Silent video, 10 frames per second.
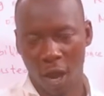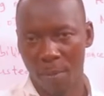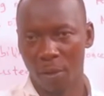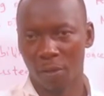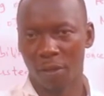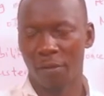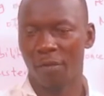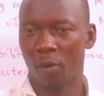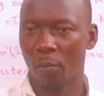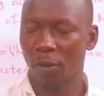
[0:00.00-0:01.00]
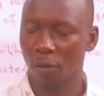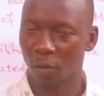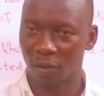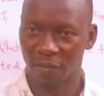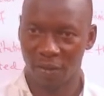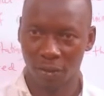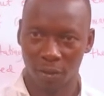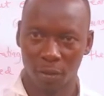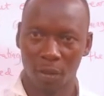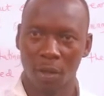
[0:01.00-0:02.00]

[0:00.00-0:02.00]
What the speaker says: about the environmental conservation,